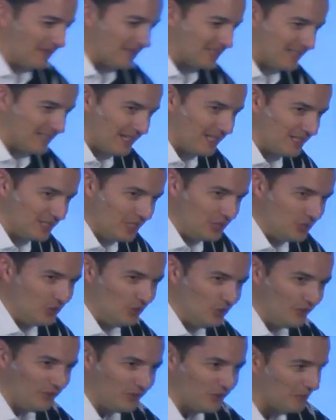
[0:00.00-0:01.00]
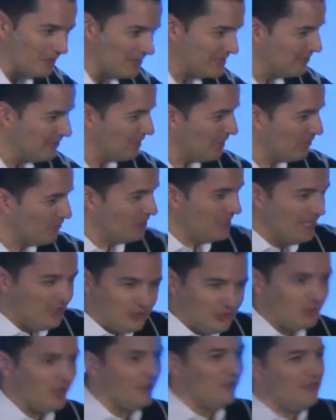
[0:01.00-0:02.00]
them that science is useful, but sometimes we
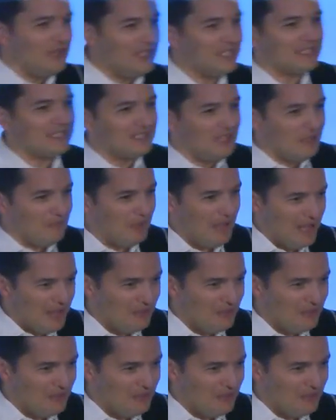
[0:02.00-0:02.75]
need to convince the